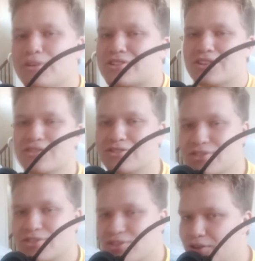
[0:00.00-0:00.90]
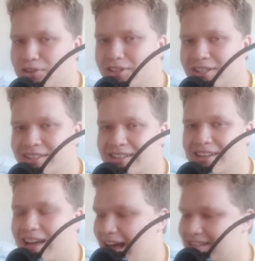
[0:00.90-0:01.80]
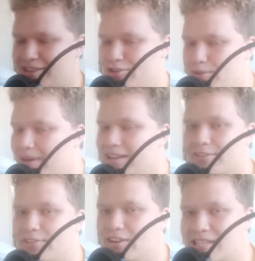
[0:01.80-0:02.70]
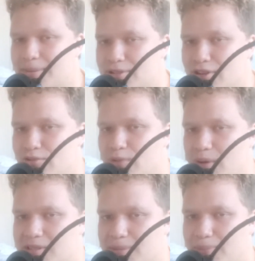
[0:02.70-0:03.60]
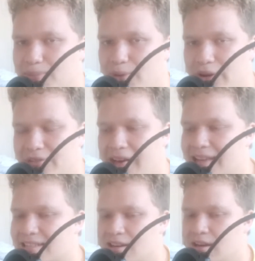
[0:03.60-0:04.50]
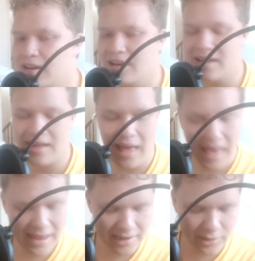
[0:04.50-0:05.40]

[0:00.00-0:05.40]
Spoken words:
was Azure as a human in the first episode? What was the point of that? And it